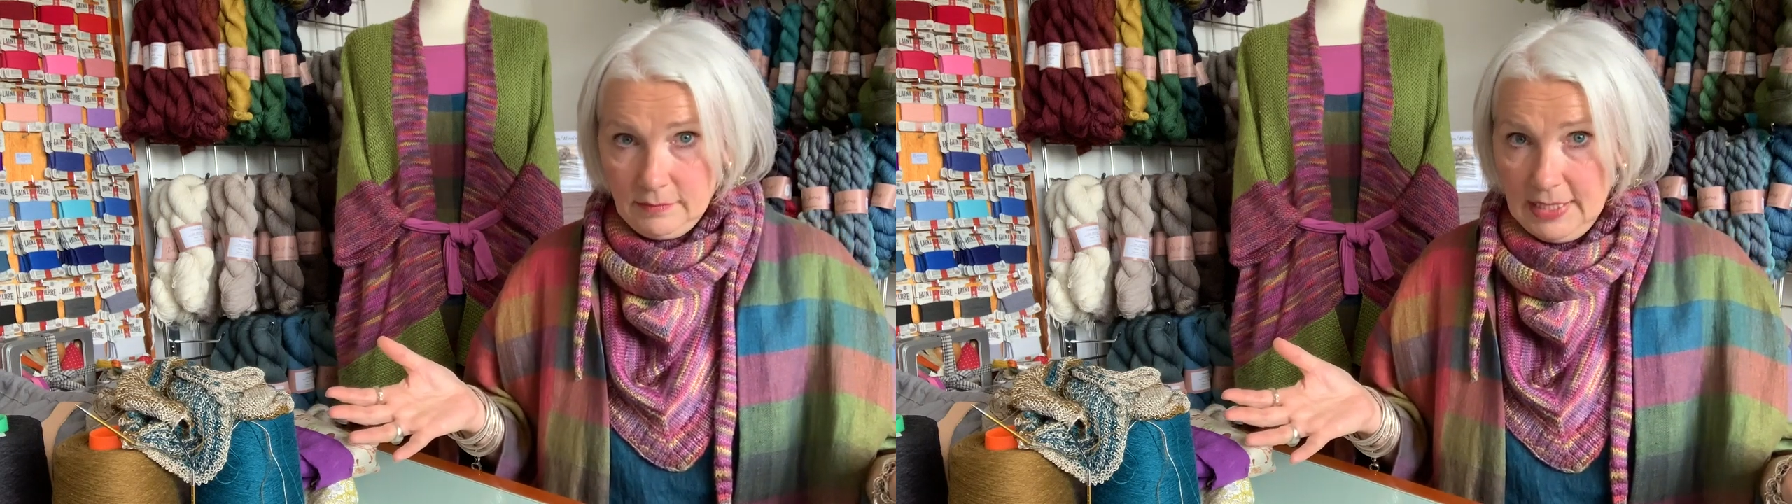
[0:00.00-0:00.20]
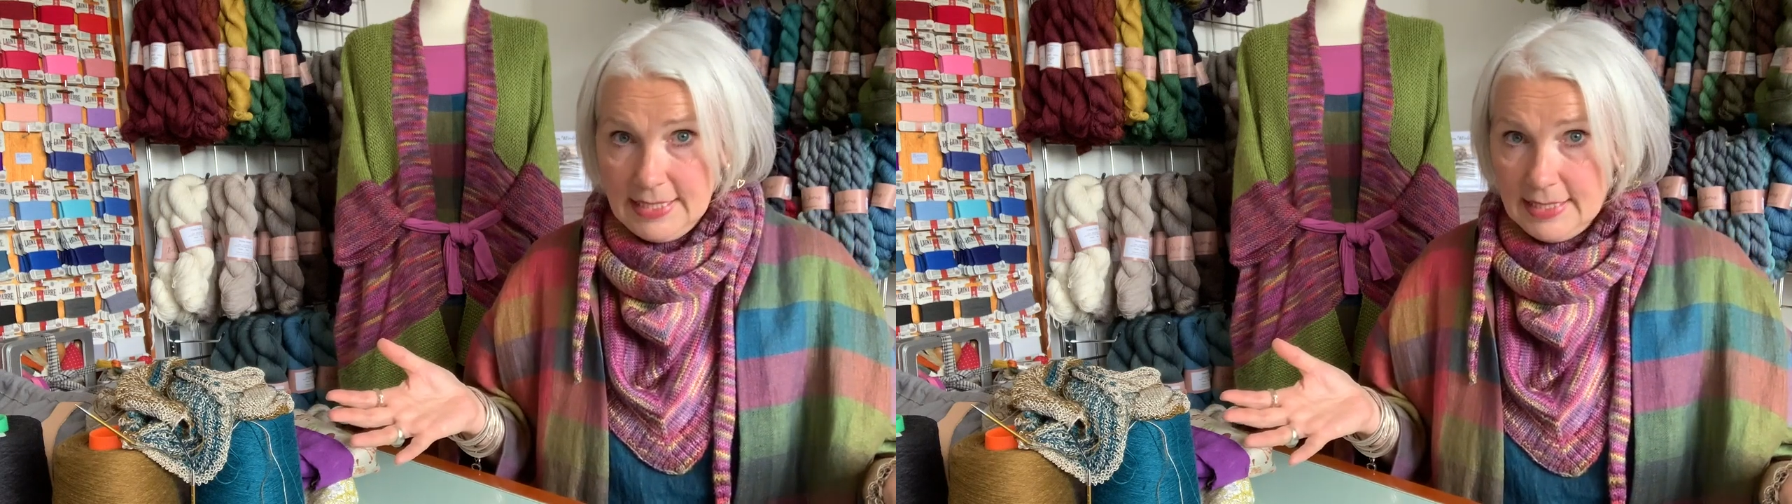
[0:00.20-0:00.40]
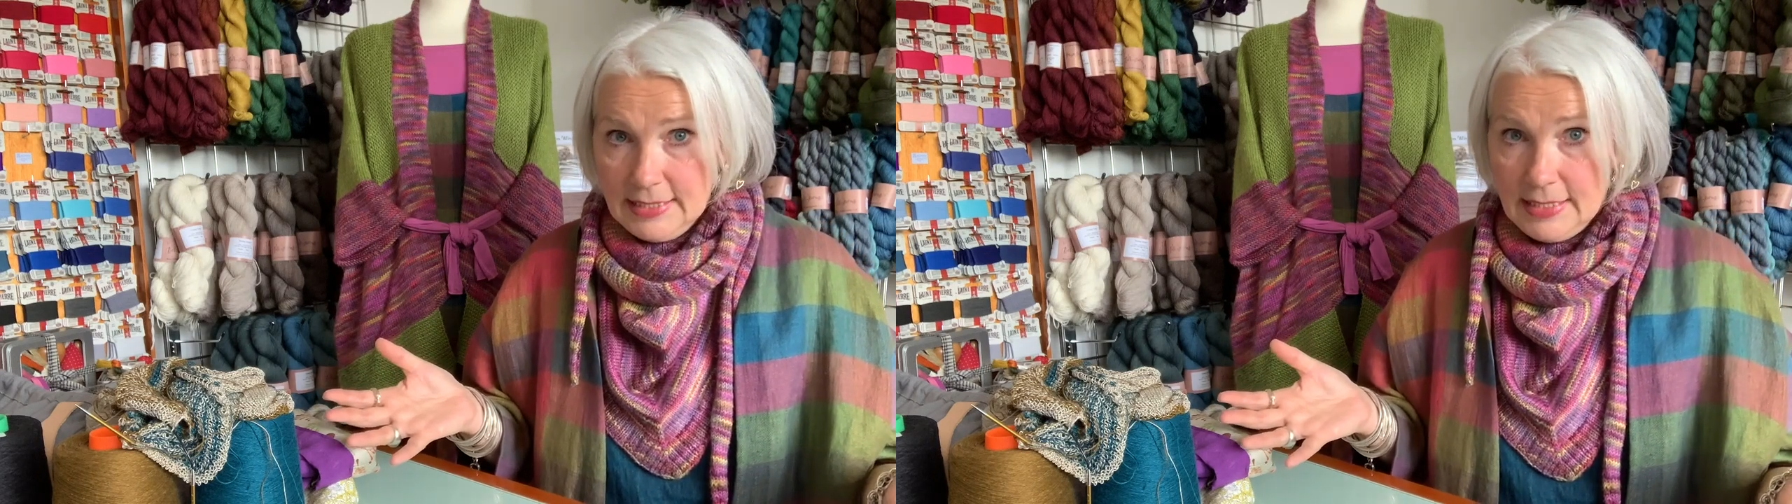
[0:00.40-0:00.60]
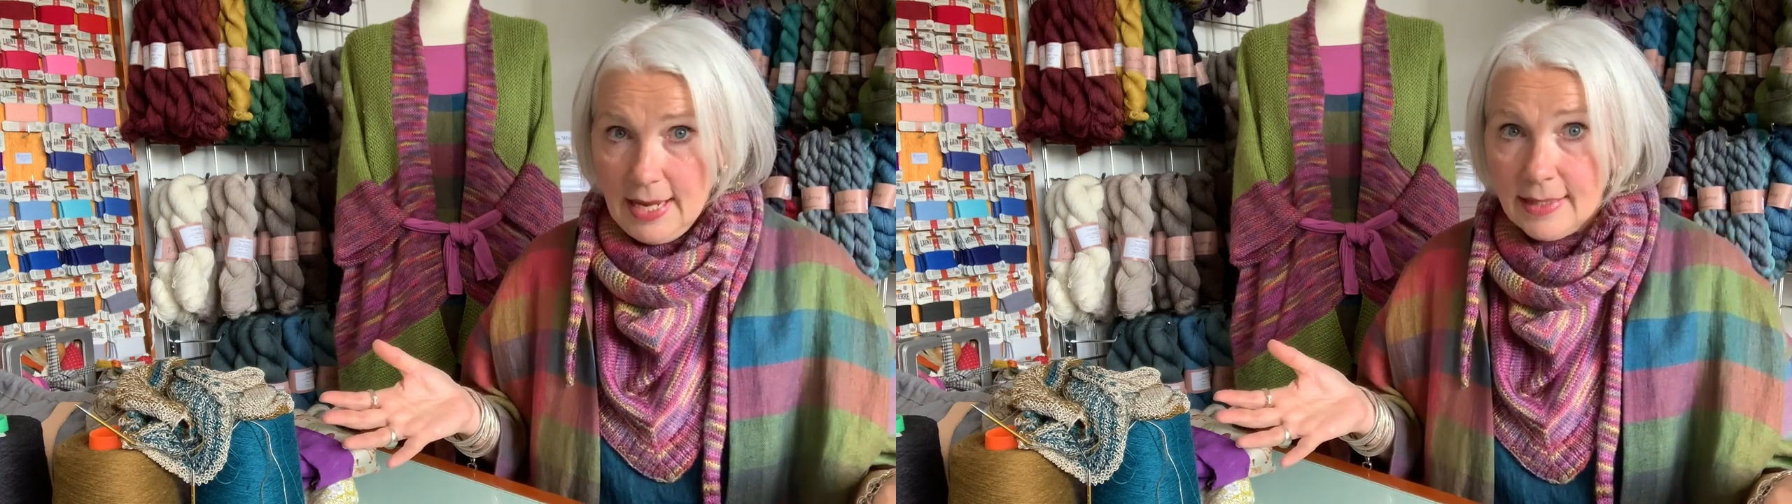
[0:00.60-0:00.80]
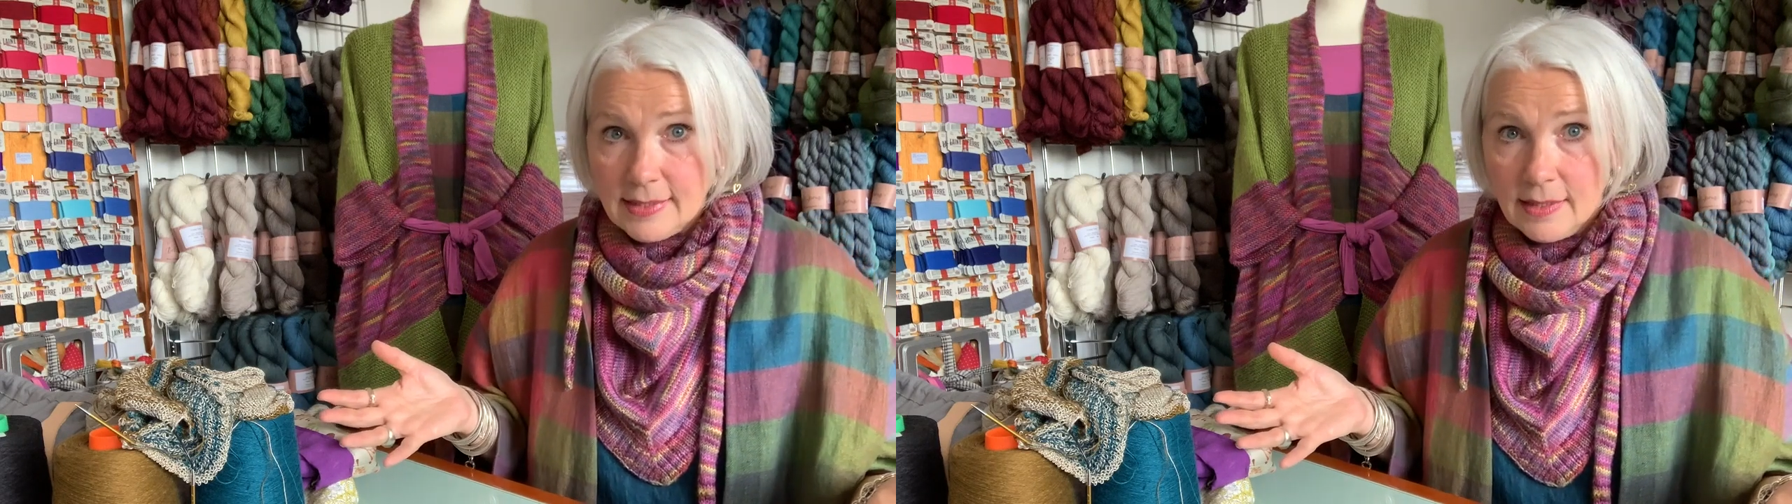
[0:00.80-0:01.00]
isn't
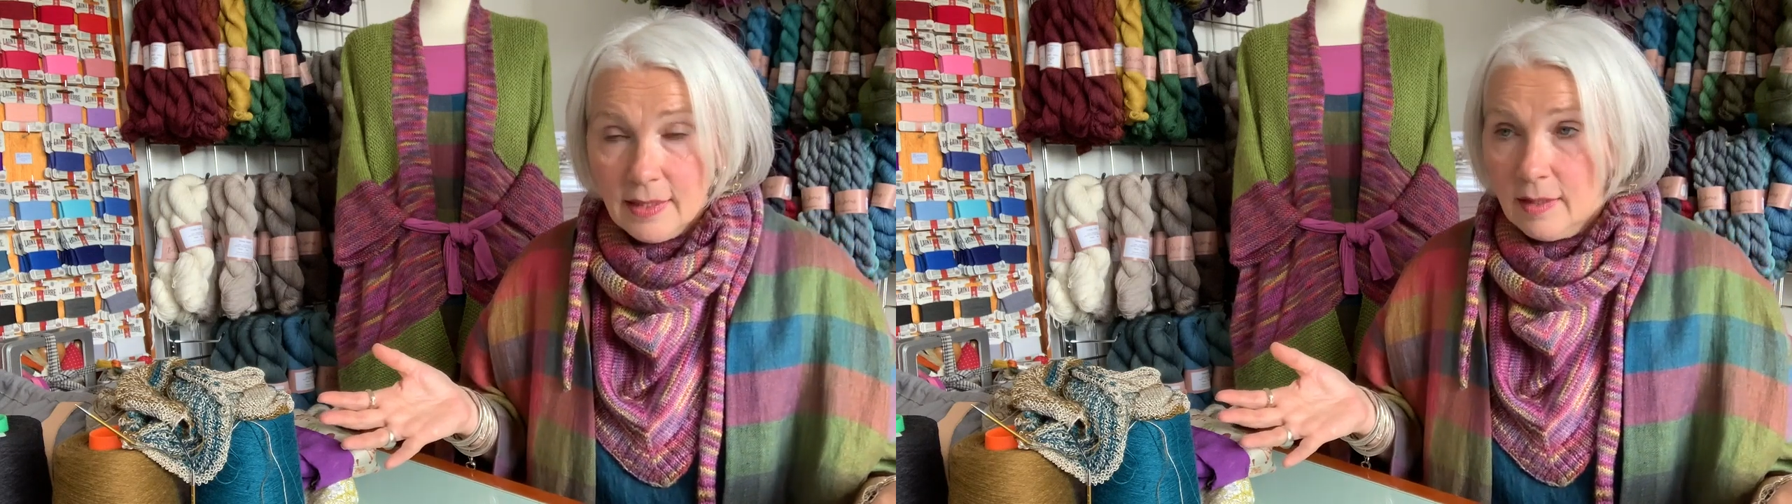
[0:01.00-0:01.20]
yet.